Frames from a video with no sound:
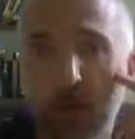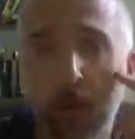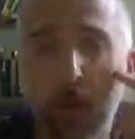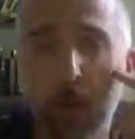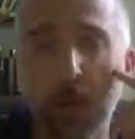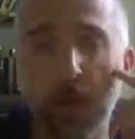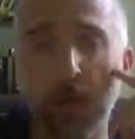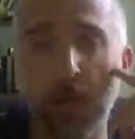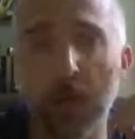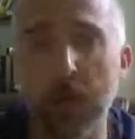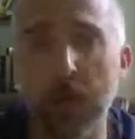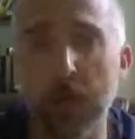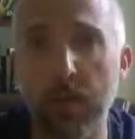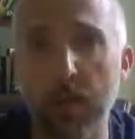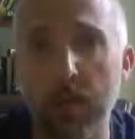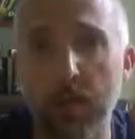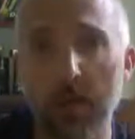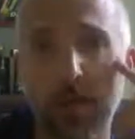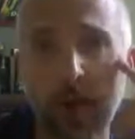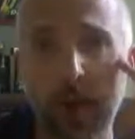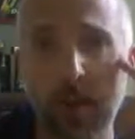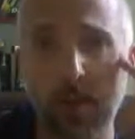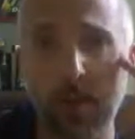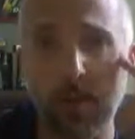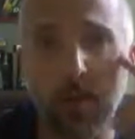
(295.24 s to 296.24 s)
hold each other
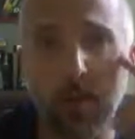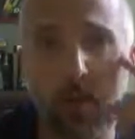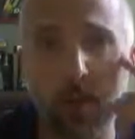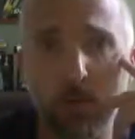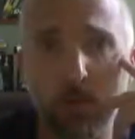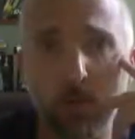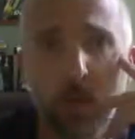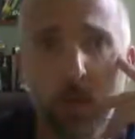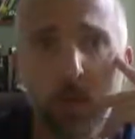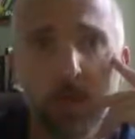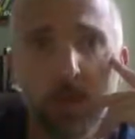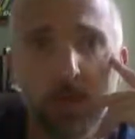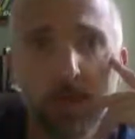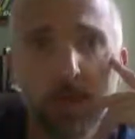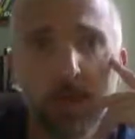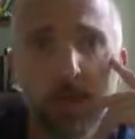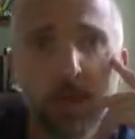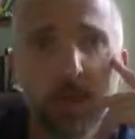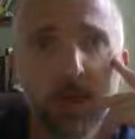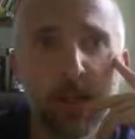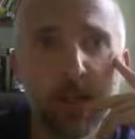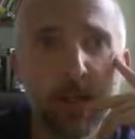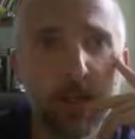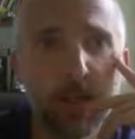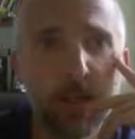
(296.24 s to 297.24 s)
accountable, really.
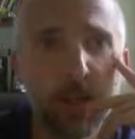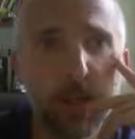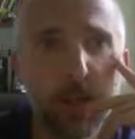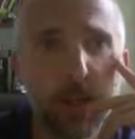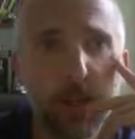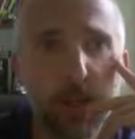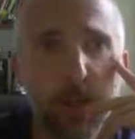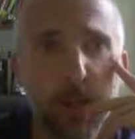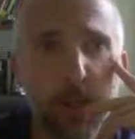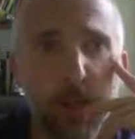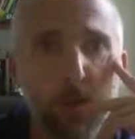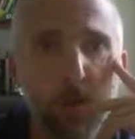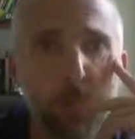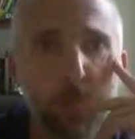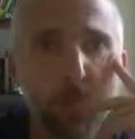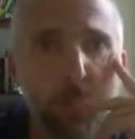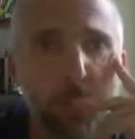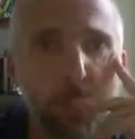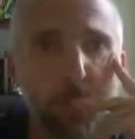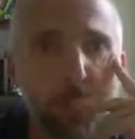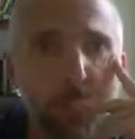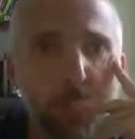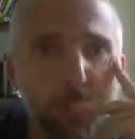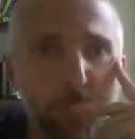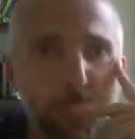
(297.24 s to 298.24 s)
So
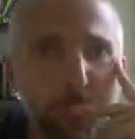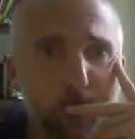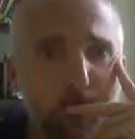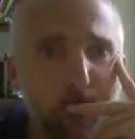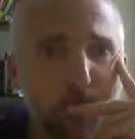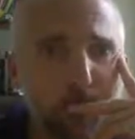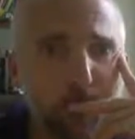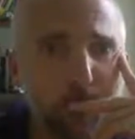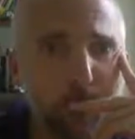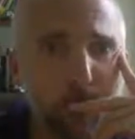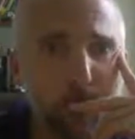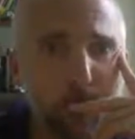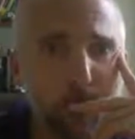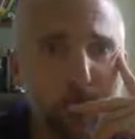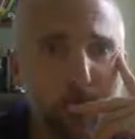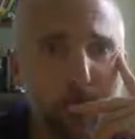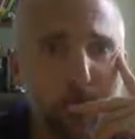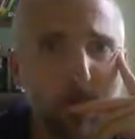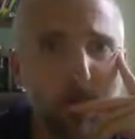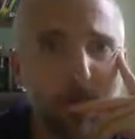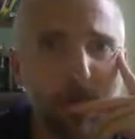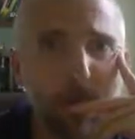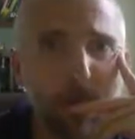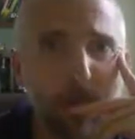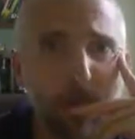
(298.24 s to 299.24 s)

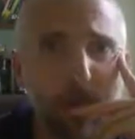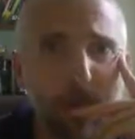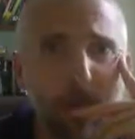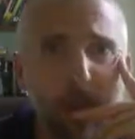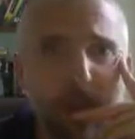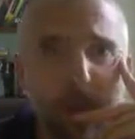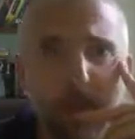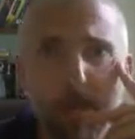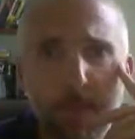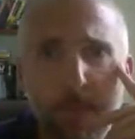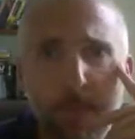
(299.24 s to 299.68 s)
a lot of